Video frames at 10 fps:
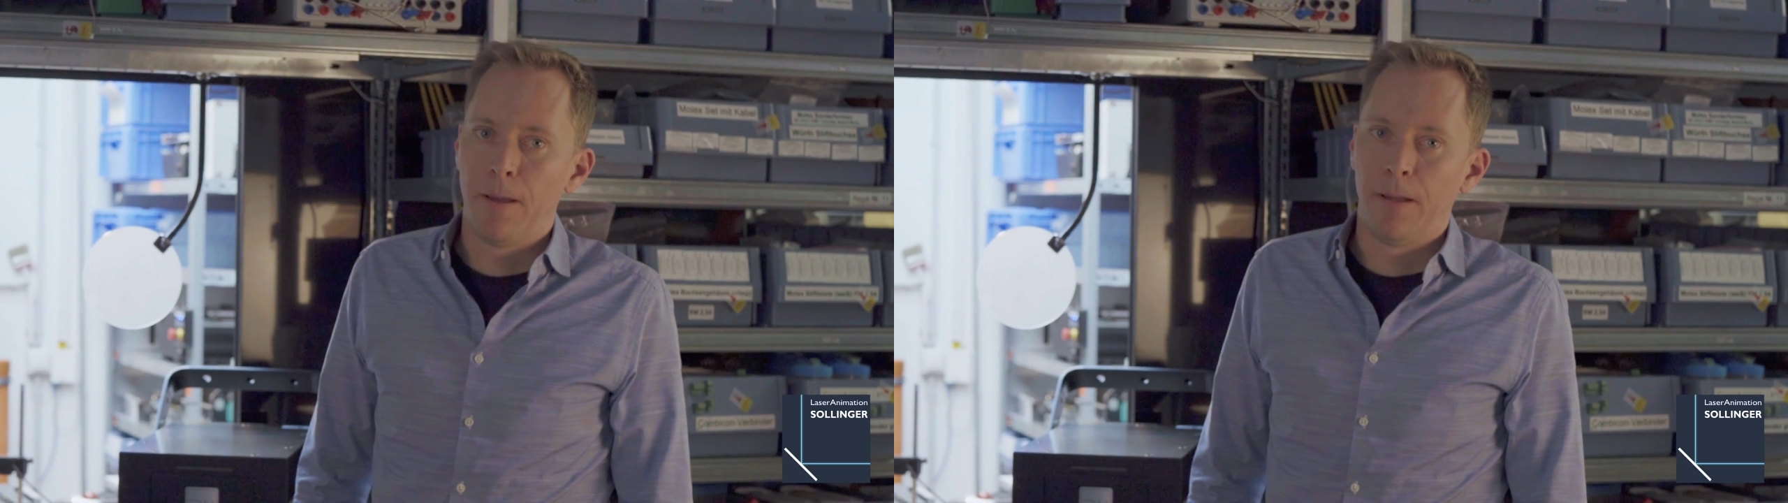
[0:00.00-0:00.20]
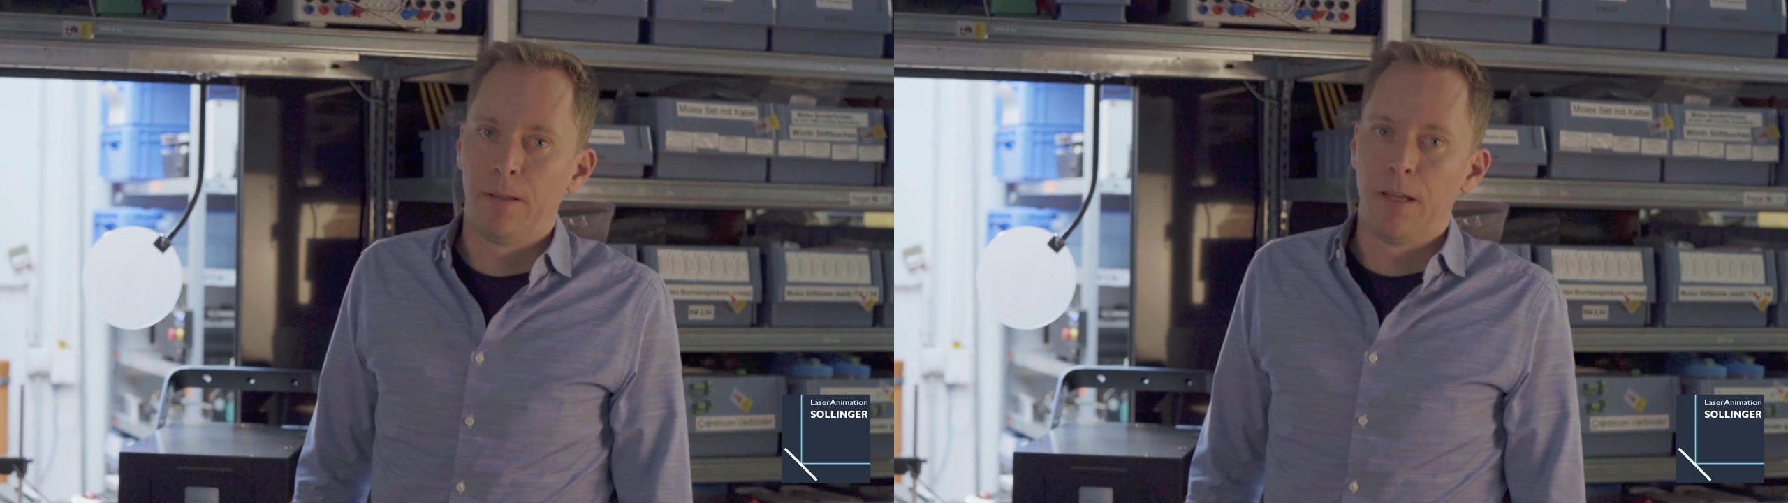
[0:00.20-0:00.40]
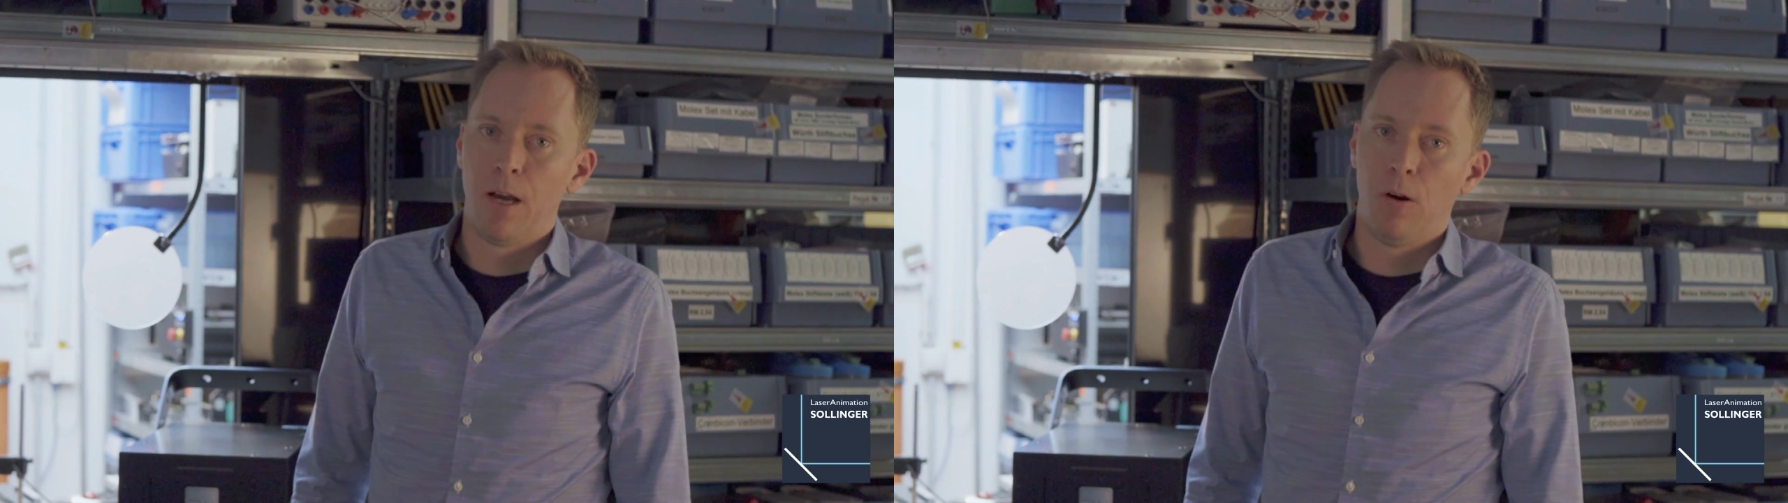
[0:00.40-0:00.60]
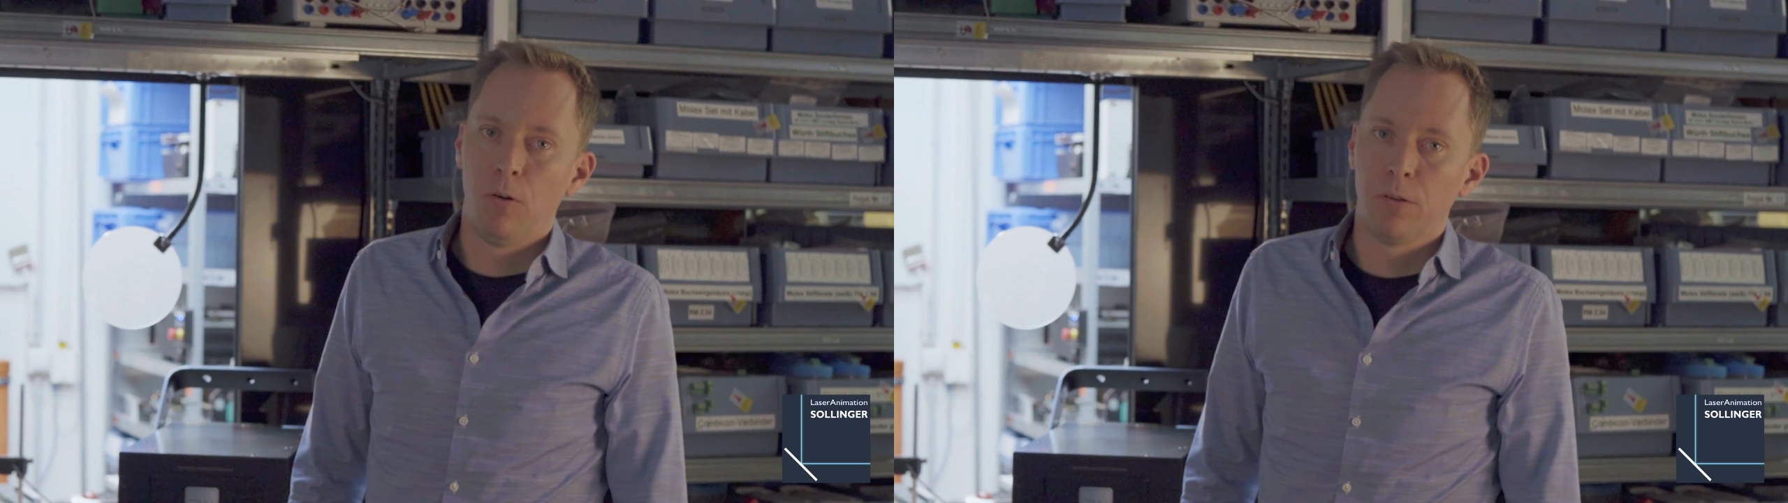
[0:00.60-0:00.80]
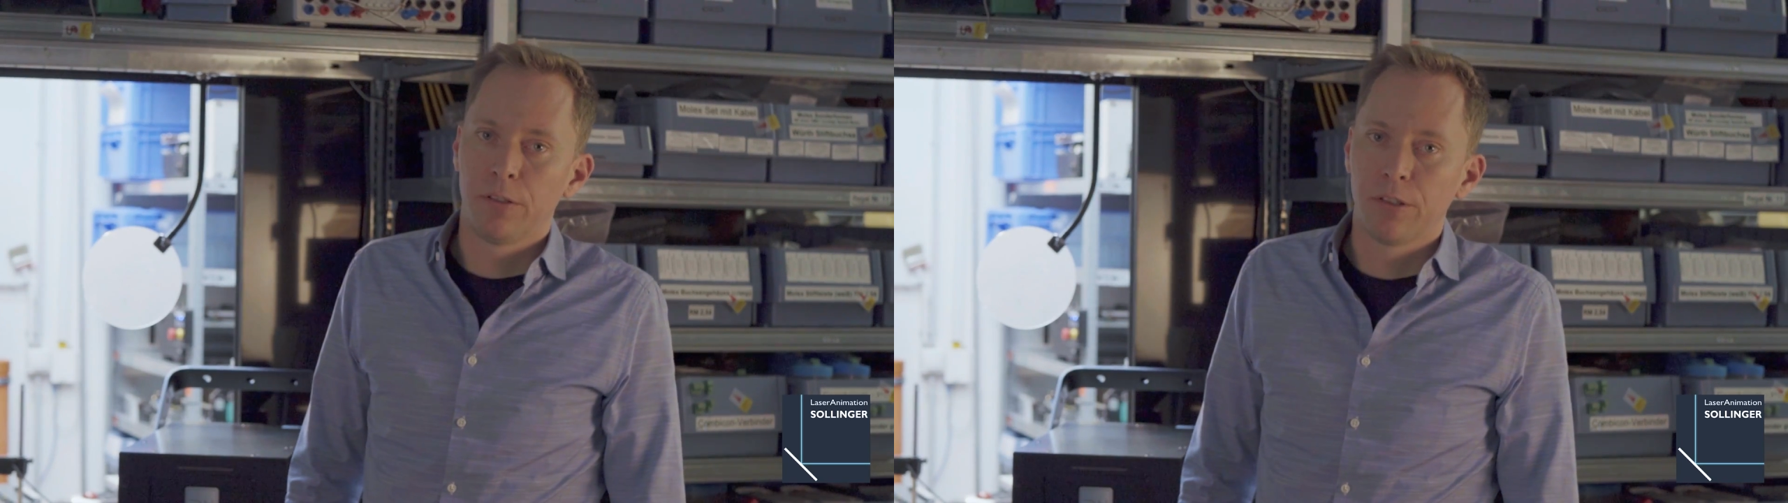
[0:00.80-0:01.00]
And
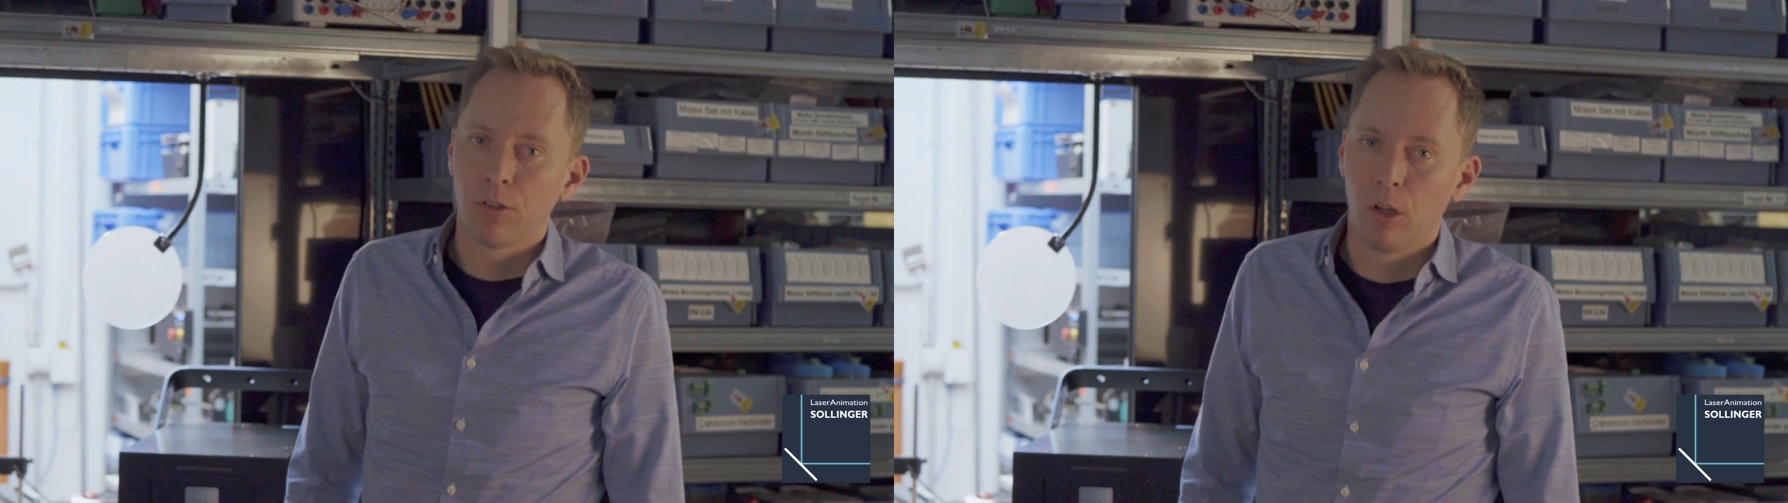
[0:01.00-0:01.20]
now this